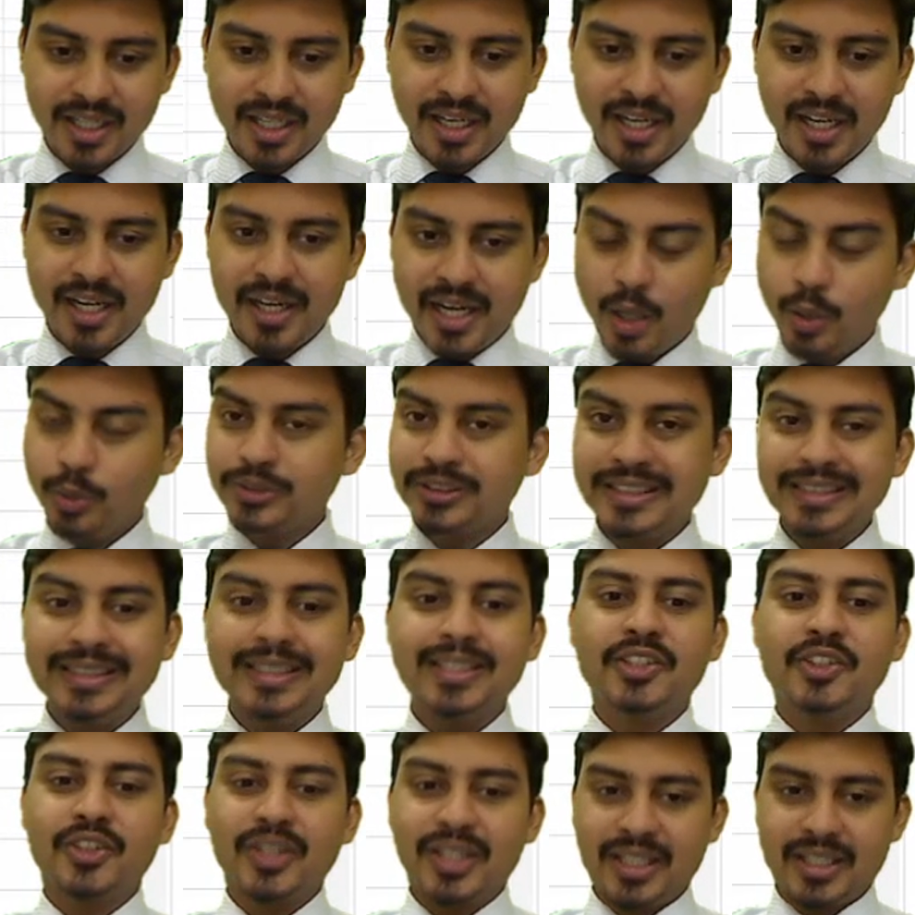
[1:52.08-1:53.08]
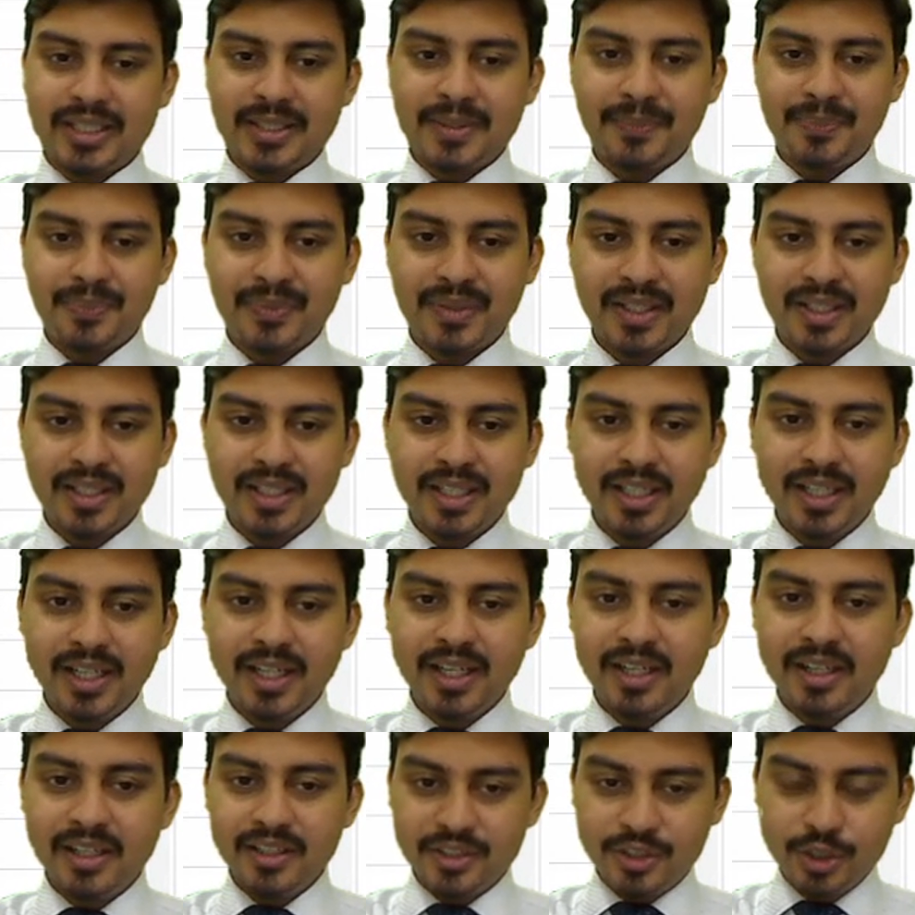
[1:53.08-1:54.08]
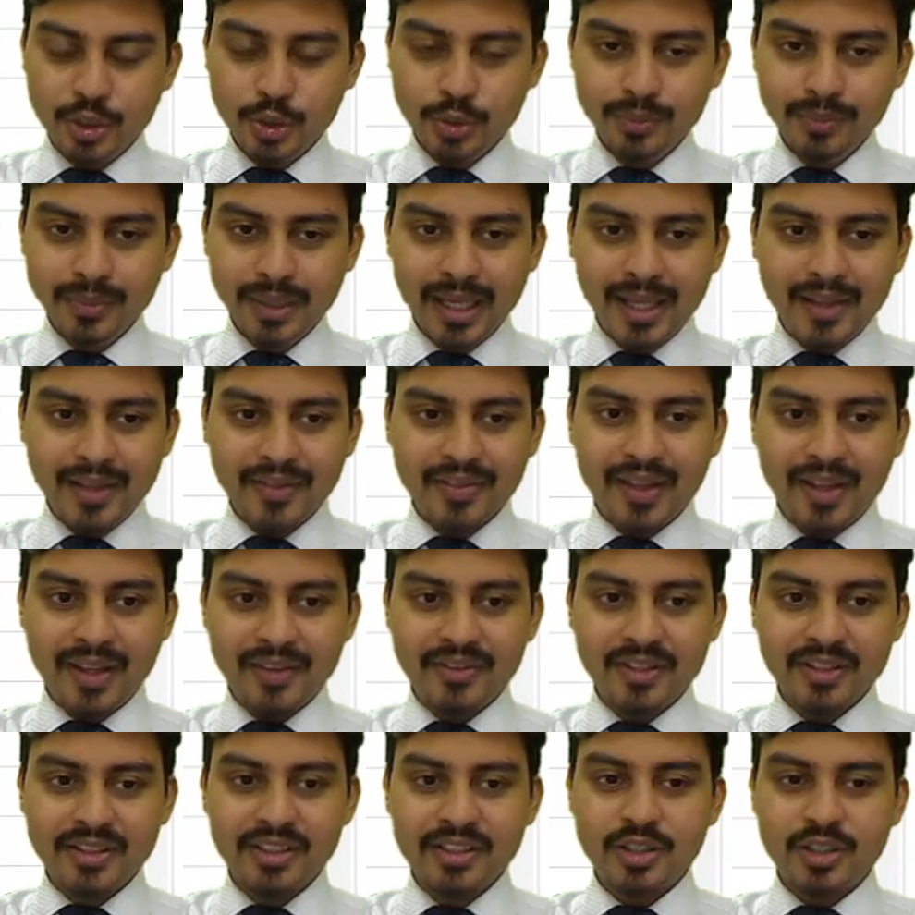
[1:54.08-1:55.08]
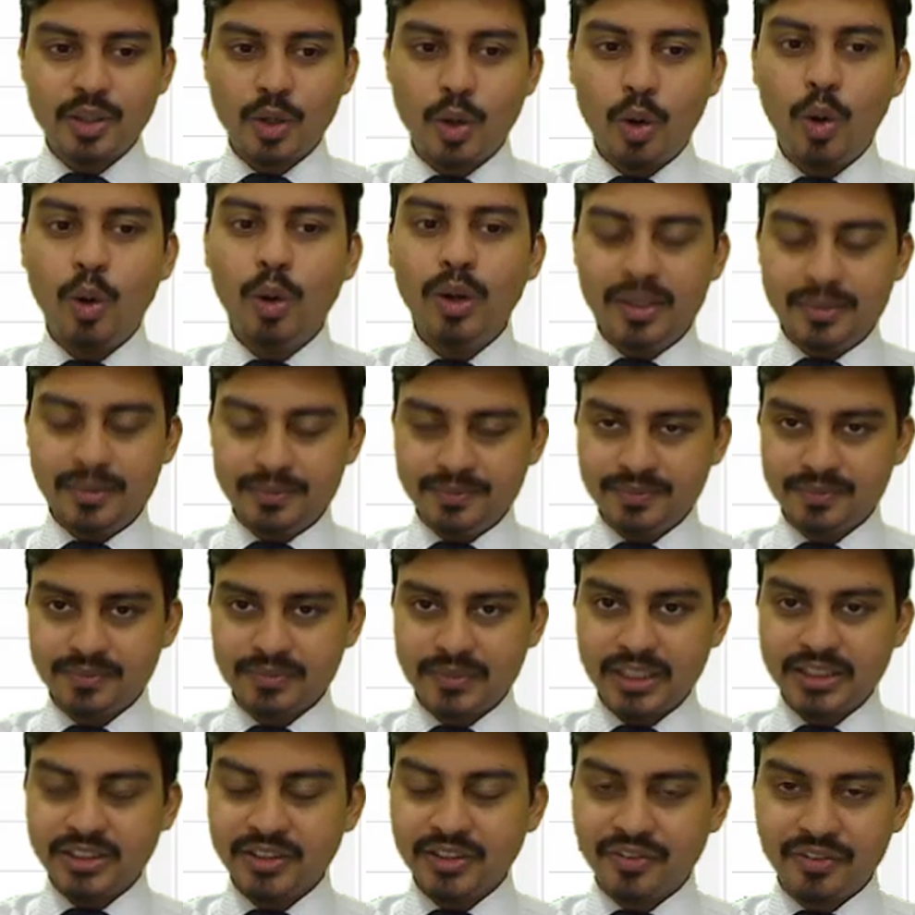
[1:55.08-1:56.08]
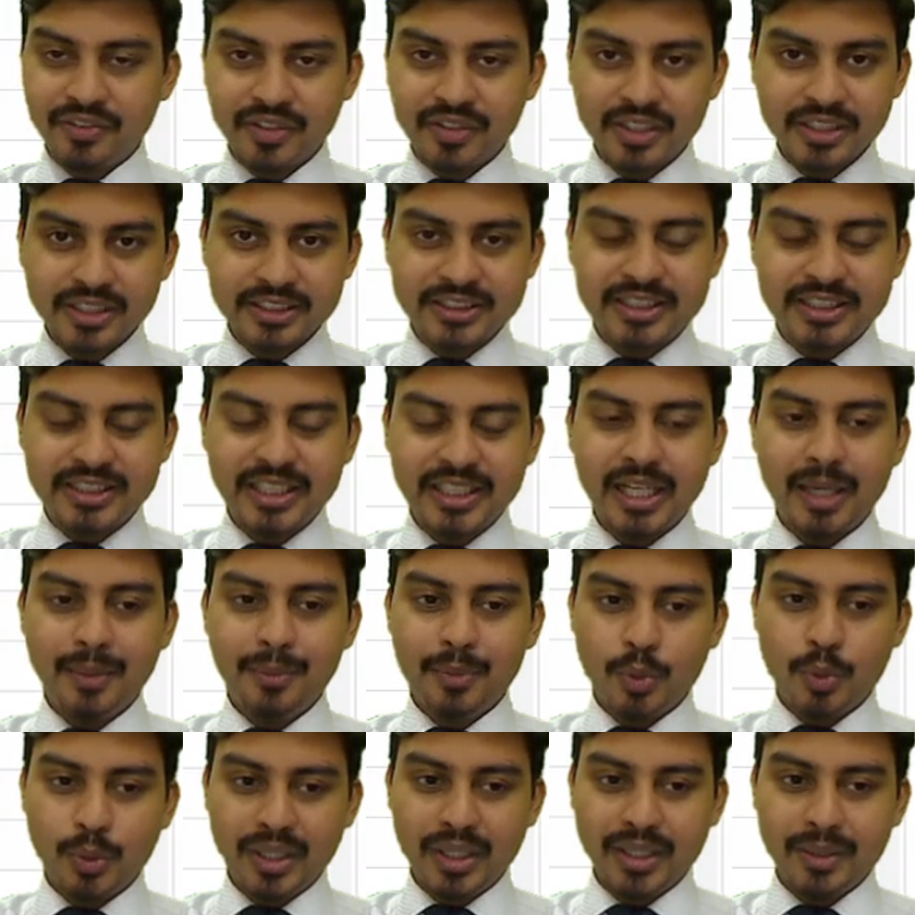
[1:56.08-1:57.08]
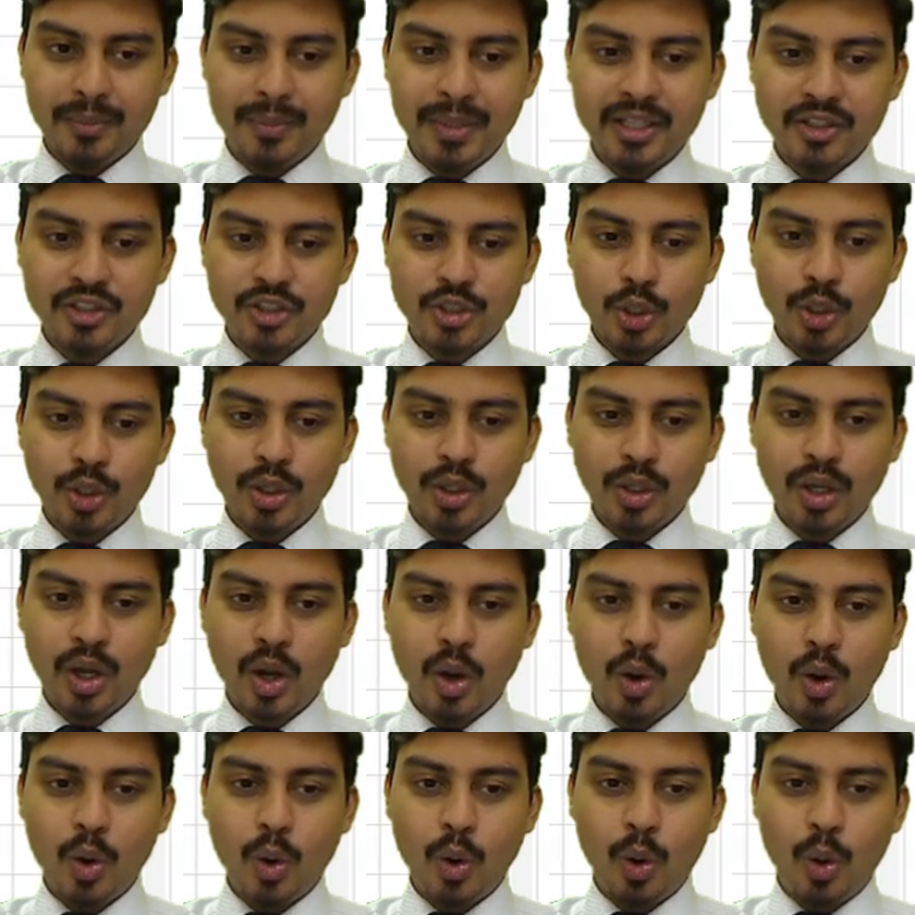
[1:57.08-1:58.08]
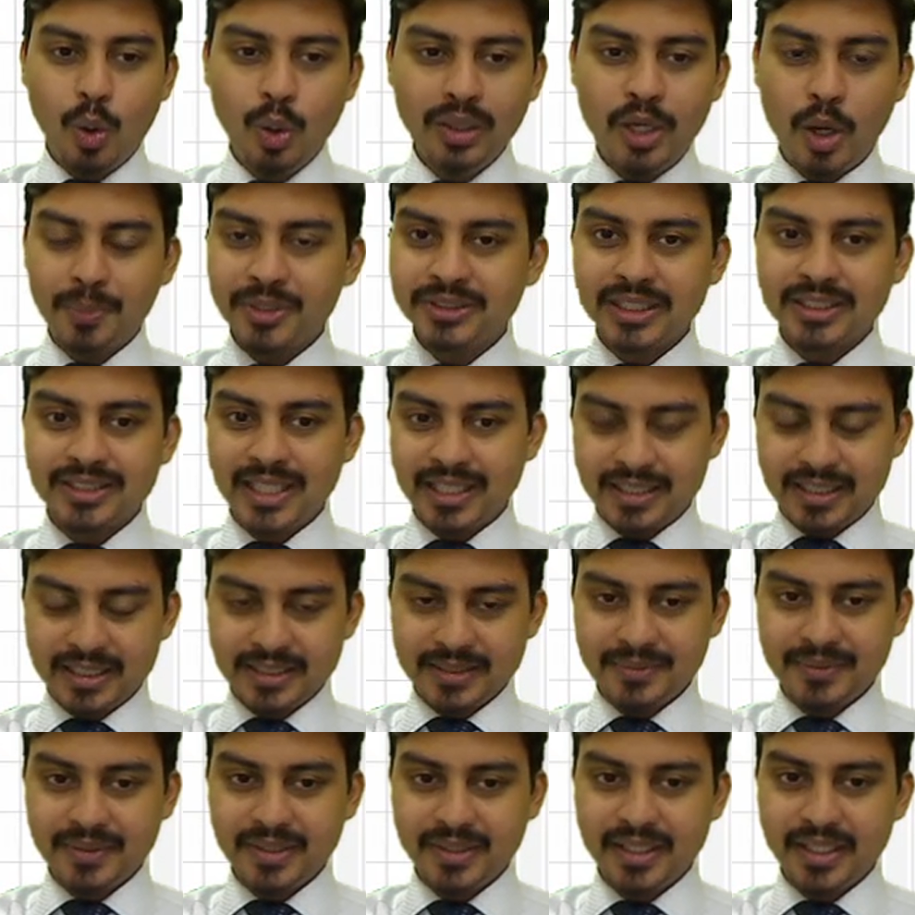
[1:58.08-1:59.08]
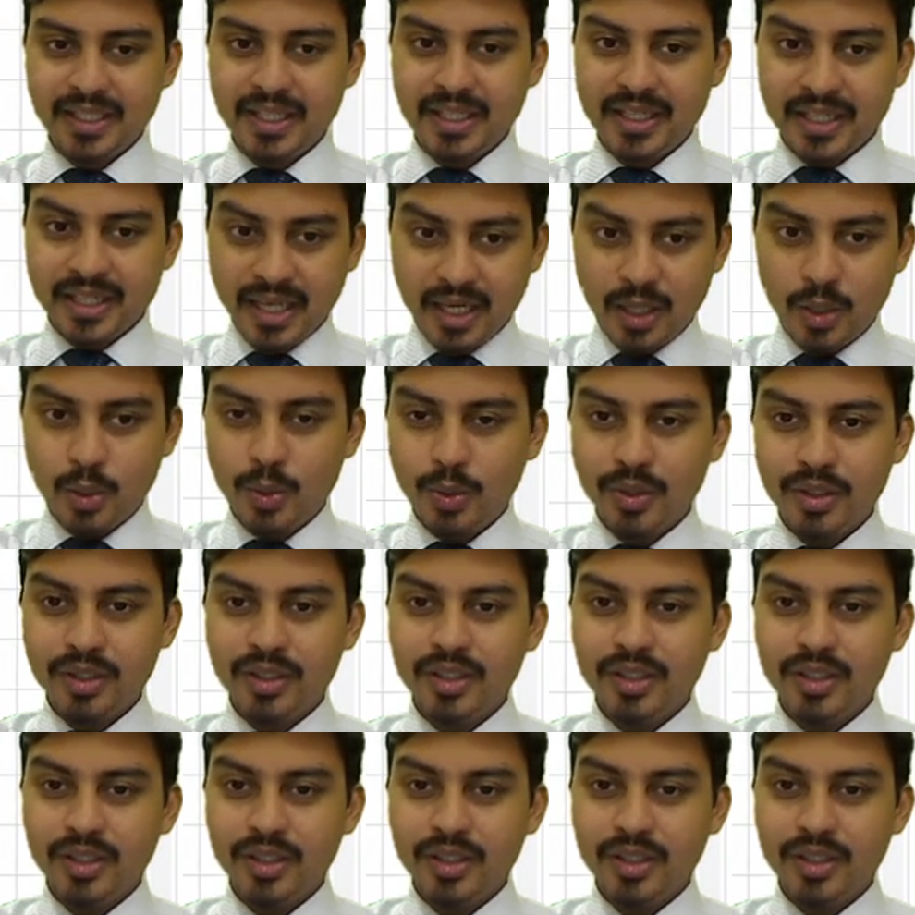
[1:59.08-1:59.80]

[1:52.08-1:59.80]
Now see the trick. Assume that this is all. That's the first thing I'm doing, making sure all the options are selected. Now